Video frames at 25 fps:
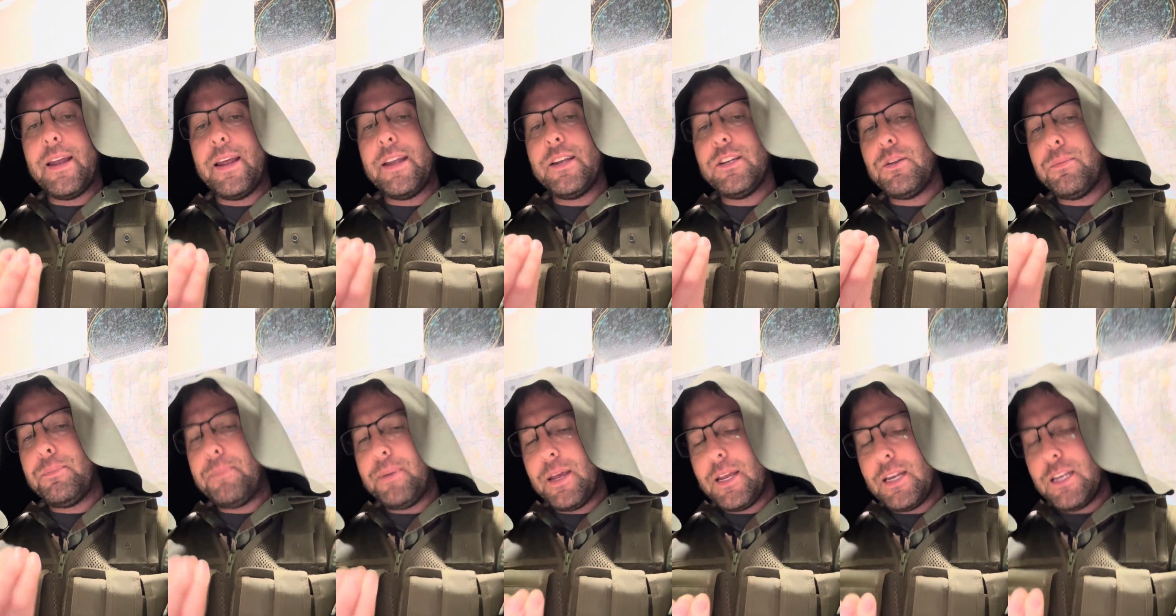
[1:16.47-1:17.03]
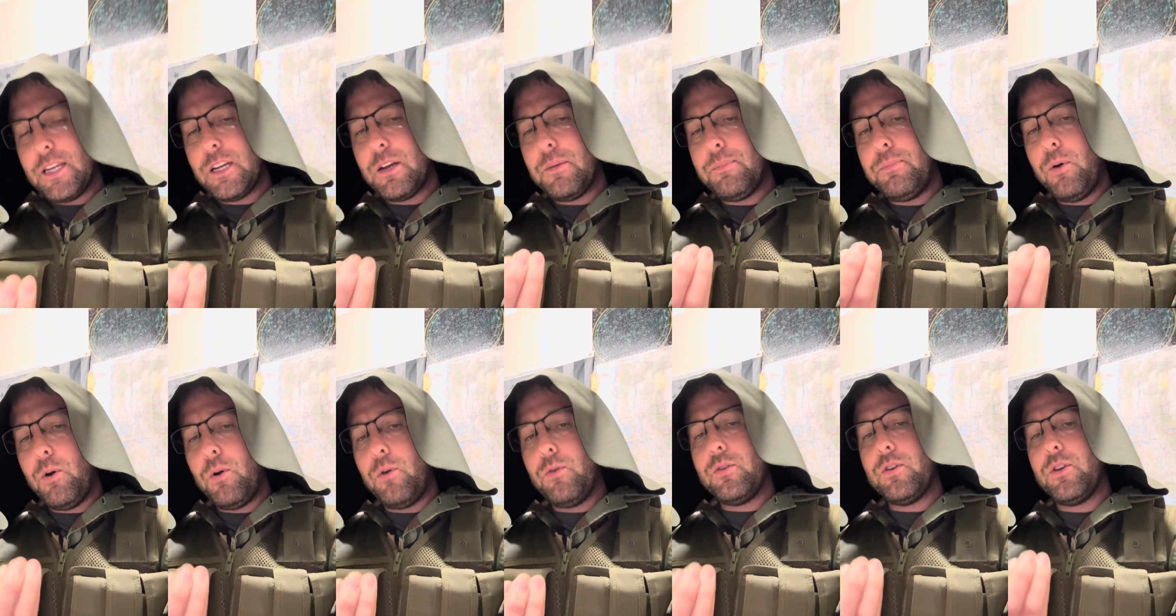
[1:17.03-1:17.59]
and depending
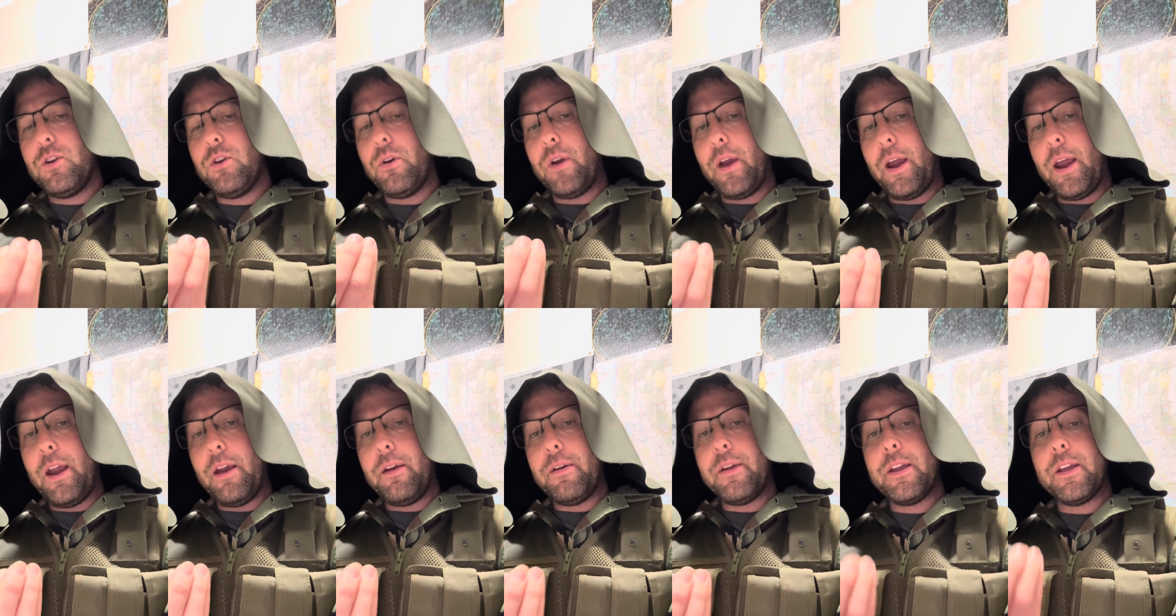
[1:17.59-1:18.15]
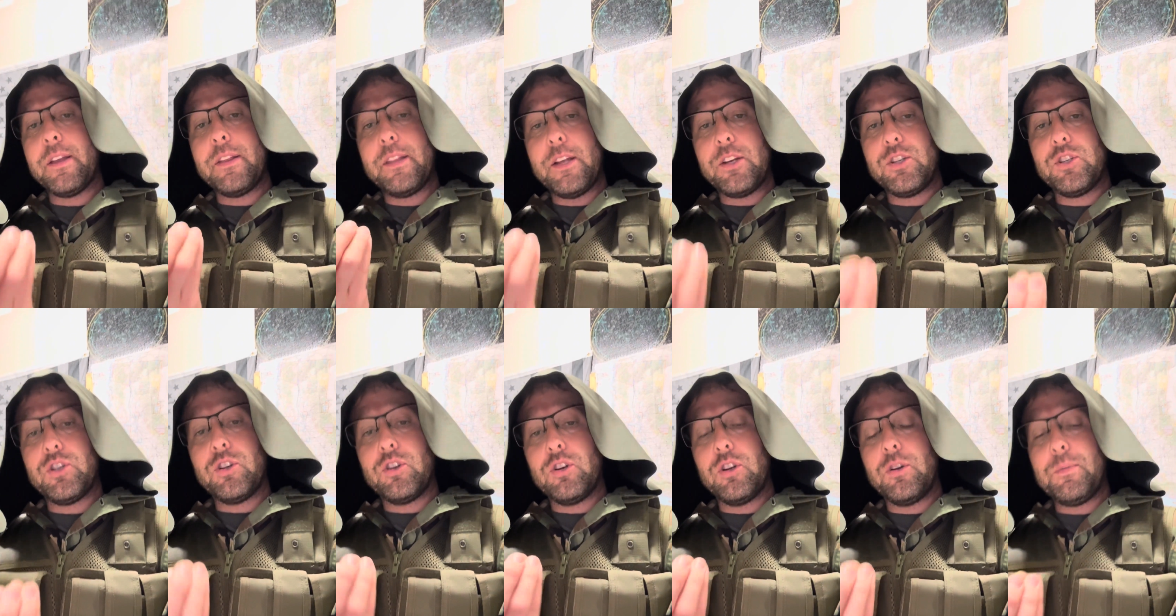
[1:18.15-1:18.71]
upon your area that
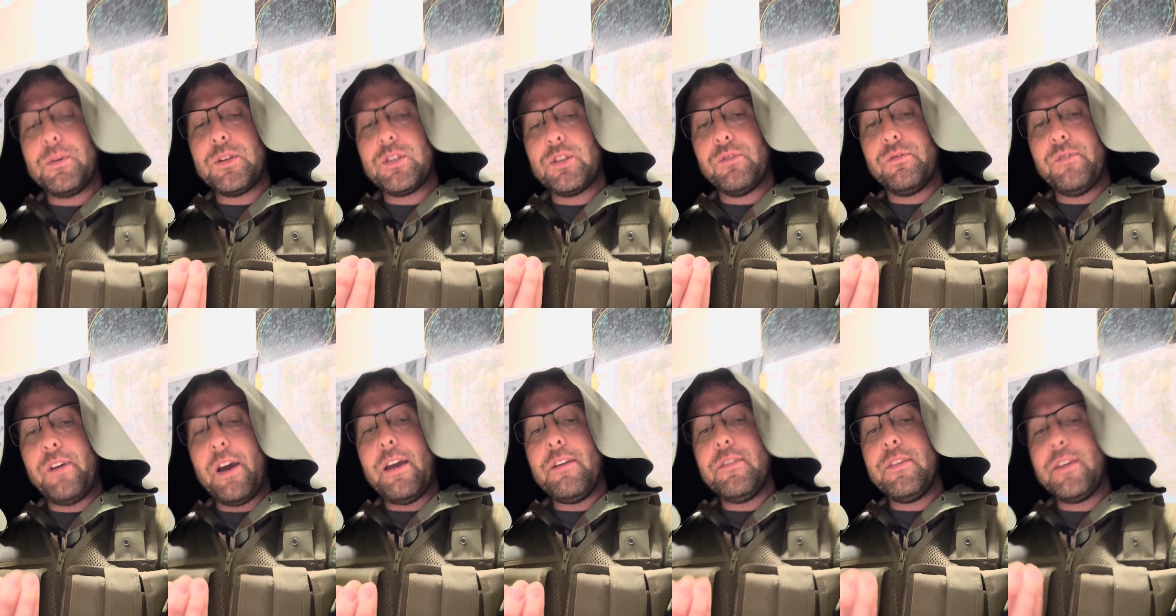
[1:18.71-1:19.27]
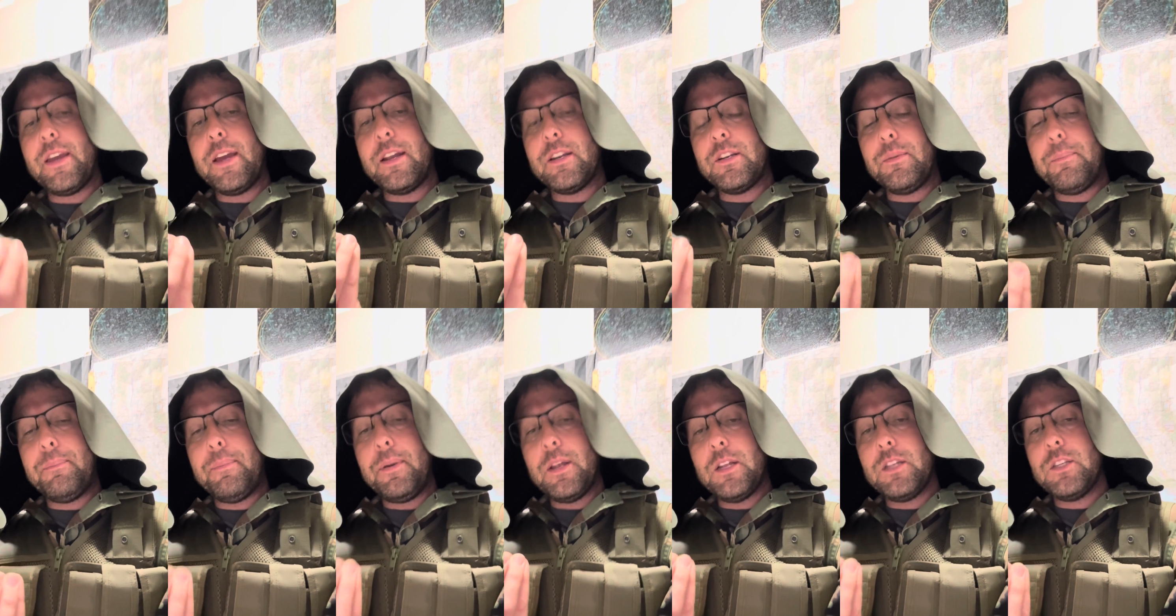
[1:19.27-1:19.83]
you're going to be surviving at
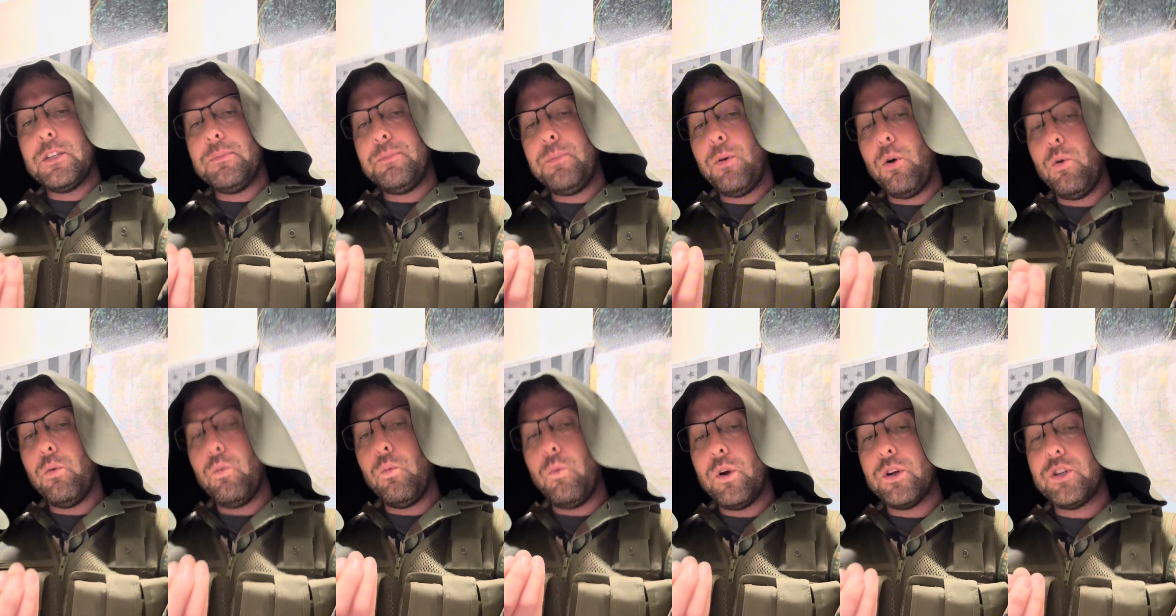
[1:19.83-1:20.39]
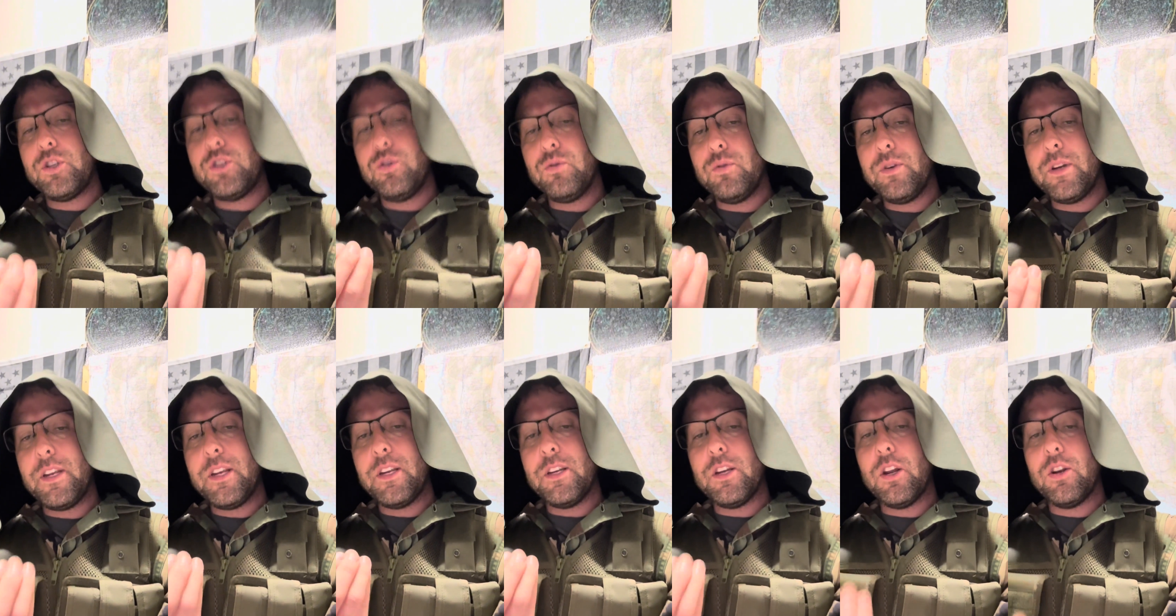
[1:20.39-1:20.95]
depends upon what you
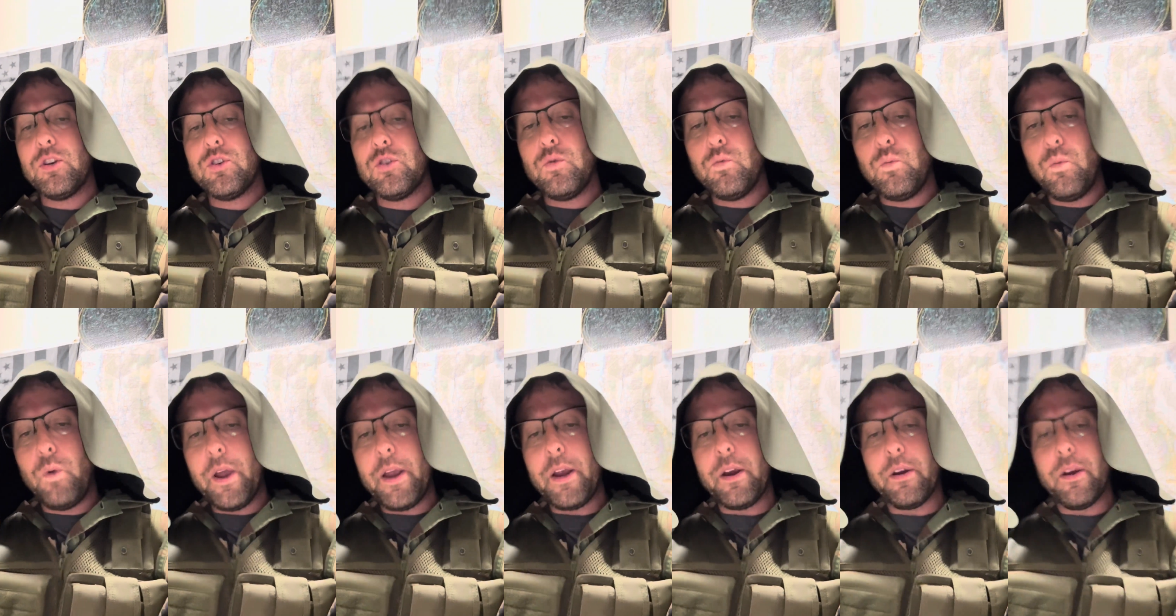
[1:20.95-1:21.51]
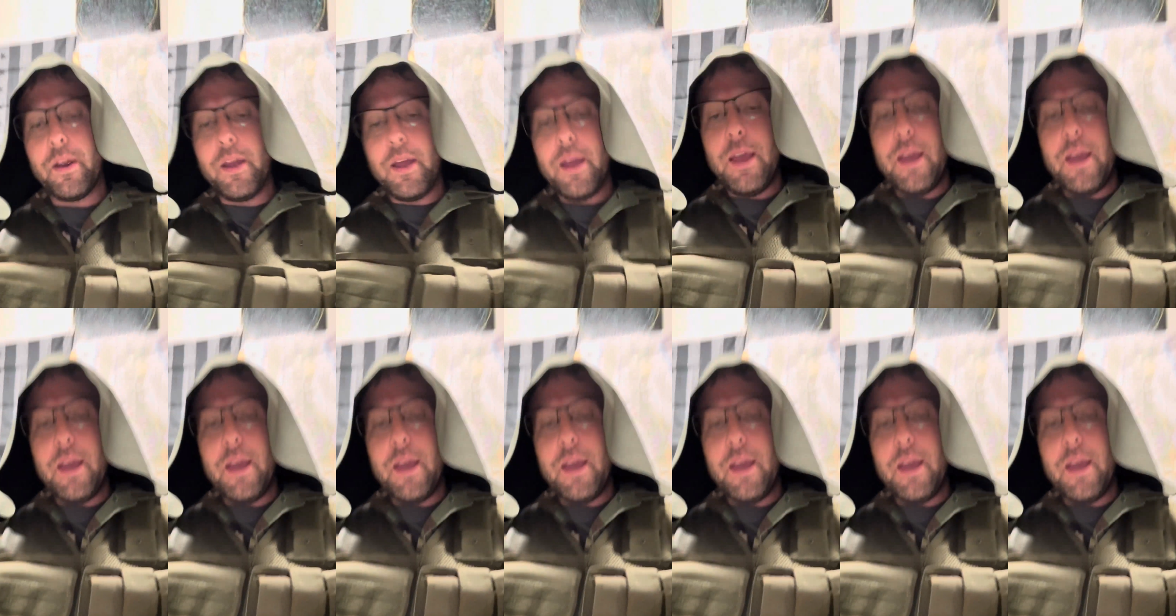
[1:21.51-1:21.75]
need to wear.